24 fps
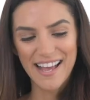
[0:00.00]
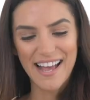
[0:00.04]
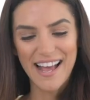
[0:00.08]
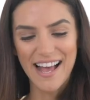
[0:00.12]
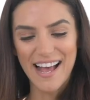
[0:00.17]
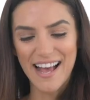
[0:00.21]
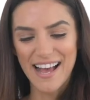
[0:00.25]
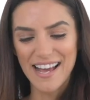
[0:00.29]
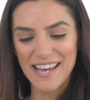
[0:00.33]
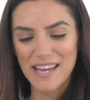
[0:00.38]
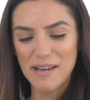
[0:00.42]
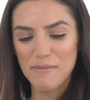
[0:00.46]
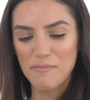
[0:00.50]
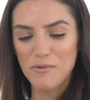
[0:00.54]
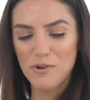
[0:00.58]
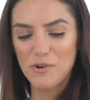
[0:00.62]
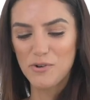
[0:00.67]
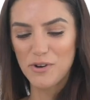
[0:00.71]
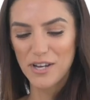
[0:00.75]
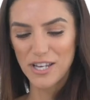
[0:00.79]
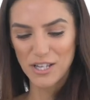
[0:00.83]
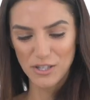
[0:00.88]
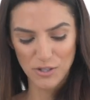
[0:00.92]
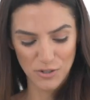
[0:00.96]
I am
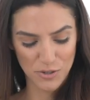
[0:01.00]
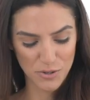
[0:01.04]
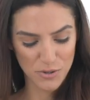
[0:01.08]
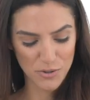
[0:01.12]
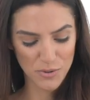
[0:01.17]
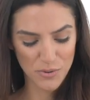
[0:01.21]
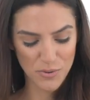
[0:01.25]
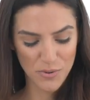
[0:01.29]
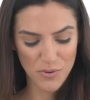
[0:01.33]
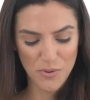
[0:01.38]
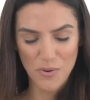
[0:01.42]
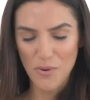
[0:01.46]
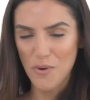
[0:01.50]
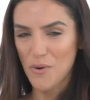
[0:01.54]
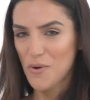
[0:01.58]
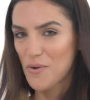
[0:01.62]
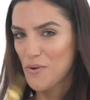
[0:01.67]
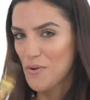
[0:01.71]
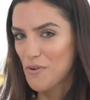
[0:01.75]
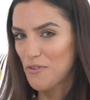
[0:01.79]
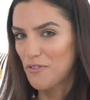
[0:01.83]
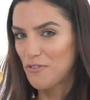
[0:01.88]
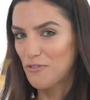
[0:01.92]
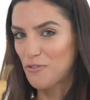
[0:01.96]
going to
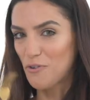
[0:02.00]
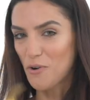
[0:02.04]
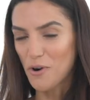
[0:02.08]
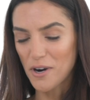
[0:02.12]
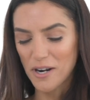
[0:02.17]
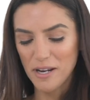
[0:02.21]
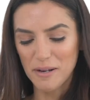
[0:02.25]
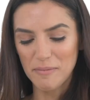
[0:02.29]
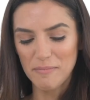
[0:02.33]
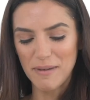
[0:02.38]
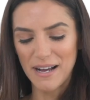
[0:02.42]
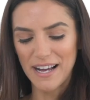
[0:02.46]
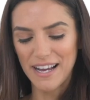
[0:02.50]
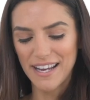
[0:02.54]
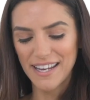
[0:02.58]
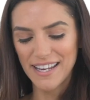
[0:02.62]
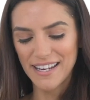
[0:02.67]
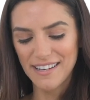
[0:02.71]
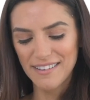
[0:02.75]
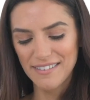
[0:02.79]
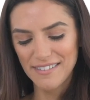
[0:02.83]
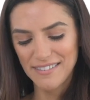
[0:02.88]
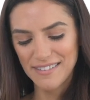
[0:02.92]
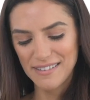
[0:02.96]
fork
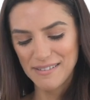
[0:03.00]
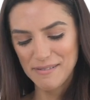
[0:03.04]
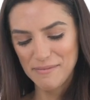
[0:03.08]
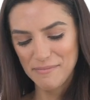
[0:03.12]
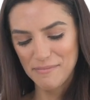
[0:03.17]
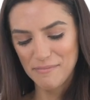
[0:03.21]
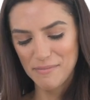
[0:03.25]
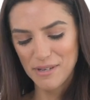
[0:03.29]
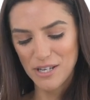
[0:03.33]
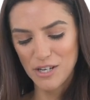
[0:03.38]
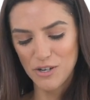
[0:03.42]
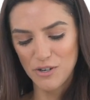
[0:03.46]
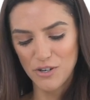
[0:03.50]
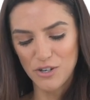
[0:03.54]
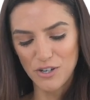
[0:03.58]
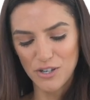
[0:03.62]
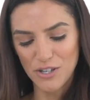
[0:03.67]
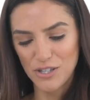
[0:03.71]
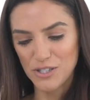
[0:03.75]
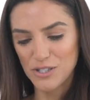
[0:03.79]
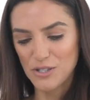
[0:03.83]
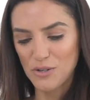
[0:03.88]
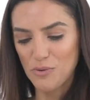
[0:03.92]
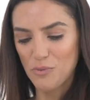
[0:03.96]
mine
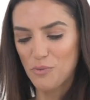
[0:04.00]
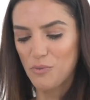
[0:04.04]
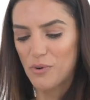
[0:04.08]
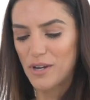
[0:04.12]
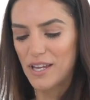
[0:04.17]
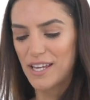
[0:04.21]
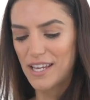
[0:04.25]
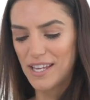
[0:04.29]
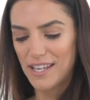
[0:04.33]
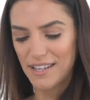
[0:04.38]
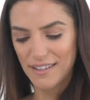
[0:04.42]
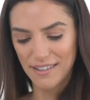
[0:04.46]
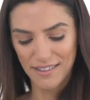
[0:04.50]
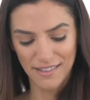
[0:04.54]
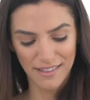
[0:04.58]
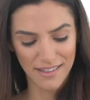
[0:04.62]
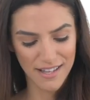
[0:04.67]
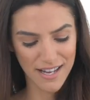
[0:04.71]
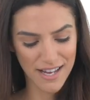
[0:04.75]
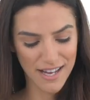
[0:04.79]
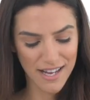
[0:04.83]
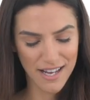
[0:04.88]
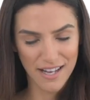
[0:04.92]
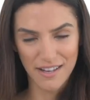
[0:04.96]
because we
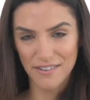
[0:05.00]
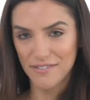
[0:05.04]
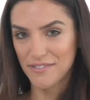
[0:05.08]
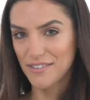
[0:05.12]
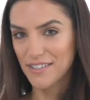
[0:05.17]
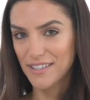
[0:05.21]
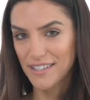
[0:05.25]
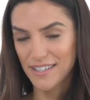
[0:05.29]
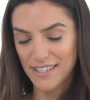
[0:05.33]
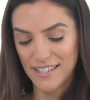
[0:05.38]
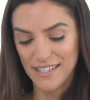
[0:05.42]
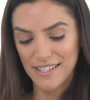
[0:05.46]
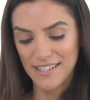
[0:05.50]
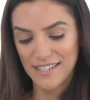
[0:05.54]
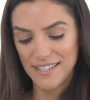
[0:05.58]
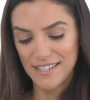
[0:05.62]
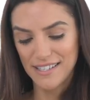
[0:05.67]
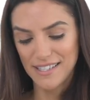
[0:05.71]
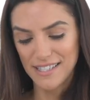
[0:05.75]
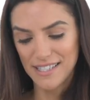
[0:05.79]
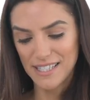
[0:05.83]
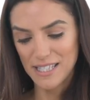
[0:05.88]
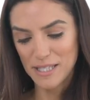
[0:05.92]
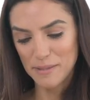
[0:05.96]
love
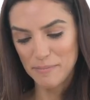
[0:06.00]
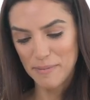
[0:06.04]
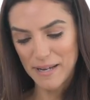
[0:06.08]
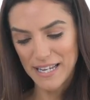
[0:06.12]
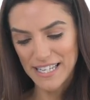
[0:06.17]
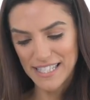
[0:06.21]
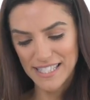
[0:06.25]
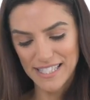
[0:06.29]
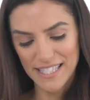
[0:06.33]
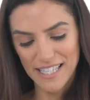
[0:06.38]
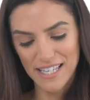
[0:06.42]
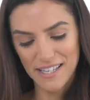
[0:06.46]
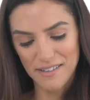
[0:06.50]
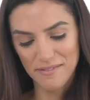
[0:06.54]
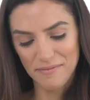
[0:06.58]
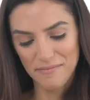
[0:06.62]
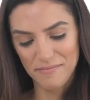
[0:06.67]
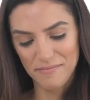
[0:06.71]
spicy.